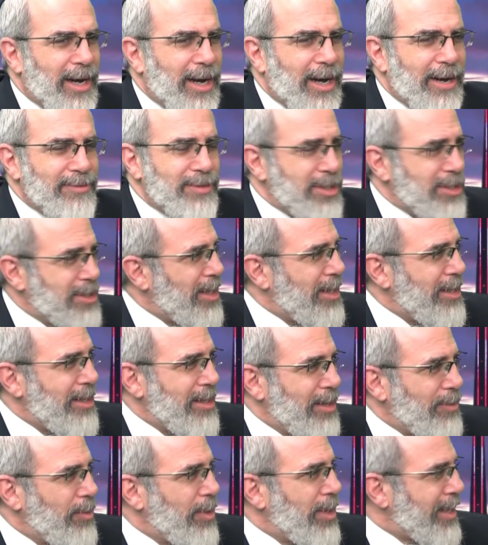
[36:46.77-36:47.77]
"I've
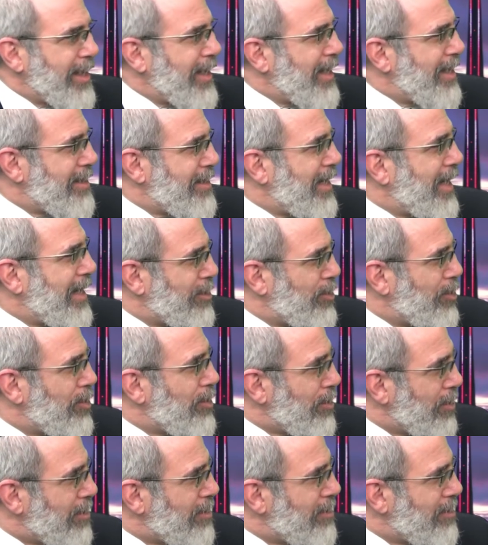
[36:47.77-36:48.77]
decided I want to get a tattoo."